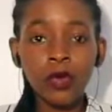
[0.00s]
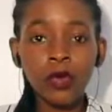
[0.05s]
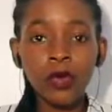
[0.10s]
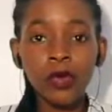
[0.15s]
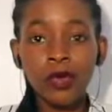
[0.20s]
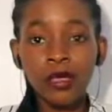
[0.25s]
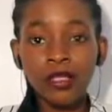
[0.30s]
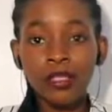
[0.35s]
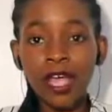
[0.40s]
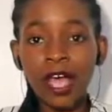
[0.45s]

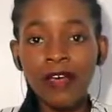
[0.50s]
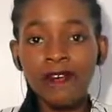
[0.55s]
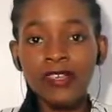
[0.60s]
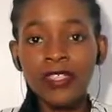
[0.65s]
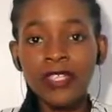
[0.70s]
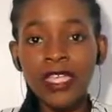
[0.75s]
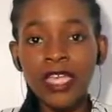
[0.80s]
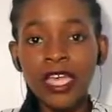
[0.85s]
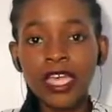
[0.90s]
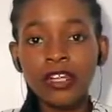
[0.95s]
we also have
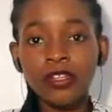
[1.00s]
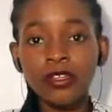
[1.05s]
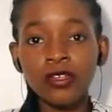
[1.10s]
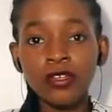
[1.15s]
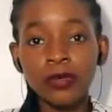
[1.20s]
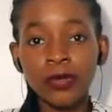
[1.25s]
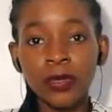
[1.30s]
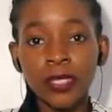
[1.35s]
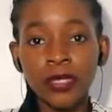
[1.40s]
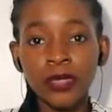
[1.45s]
a second
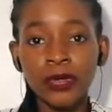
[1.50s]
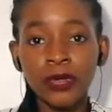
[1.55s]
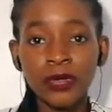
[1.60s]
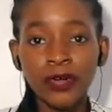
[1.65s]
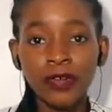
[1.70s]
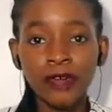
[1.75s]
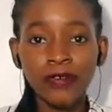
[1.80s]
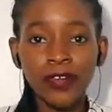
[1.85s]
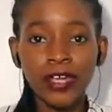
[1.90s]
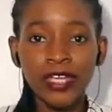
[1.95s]
youtube channel
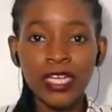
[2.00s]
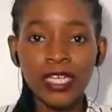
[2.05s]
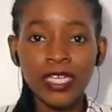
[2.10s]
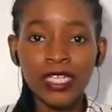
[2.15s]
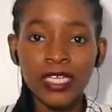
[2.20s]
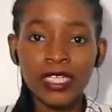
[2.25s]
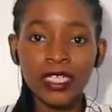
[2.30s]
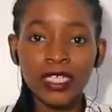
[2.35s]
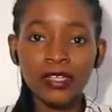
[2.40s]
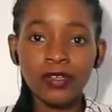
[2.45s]
called Fanny
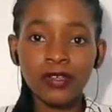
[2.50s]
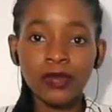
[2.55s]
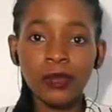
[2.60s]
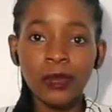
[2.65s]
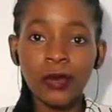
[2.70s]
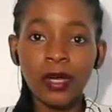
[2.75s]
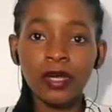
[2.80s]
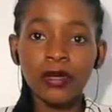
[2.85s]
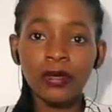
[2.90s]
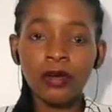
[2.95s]
and Jessy
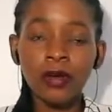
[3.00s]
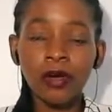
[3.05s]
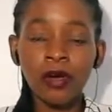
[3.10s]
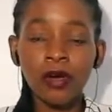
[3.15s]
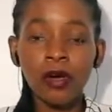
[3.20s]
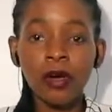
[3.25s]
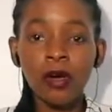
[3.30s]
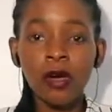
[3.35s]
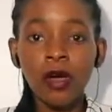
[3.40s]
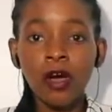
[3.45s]
2.0
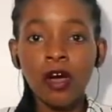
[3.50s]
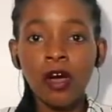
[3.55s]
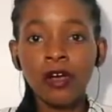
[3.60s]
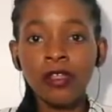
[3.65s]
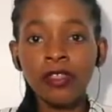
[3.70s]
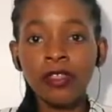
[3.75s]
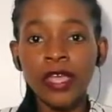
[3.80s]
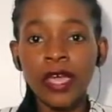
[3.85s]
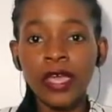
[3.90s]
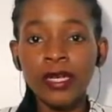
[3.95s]

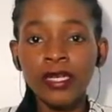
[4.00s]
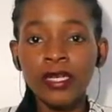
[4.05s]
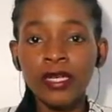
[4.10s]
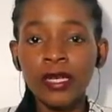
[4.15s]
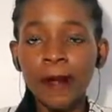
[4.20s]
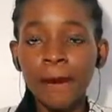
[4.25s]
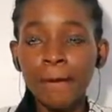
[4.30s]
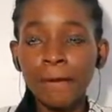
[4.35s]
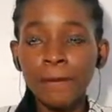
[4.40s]
on that